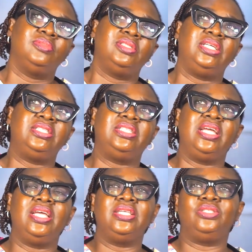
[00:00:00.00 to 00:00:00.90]
These
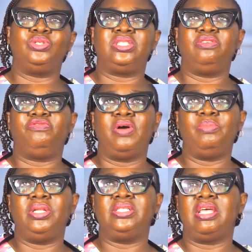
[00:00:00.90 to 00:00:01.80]
days, you see
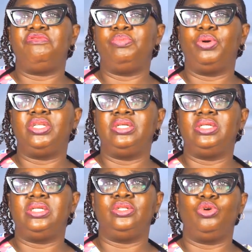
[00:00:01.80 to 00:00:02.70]
families,
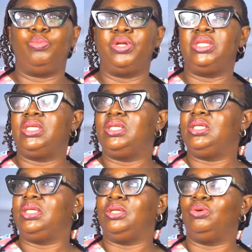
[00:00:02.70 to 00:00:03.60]
nobody,
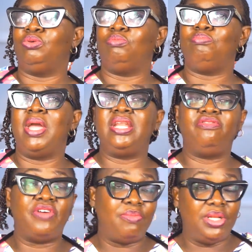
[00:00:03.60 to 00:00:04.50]
many
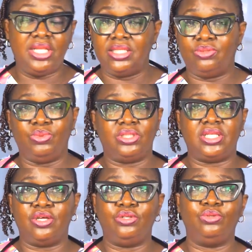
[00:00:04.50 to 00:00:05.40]
families will
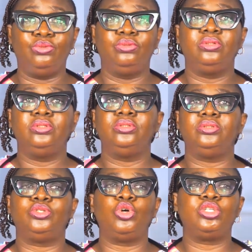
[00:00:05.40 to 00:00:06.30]
tell you,
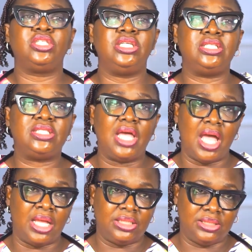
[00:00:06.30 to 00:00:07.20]
just eat
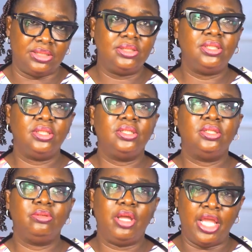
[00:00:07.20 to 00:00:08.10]
and
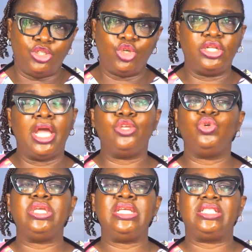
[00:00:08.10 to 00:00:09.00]
ensure that
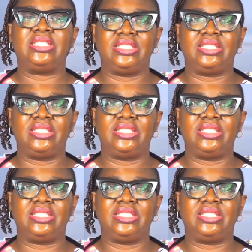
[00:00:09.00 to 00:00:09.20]
you eat.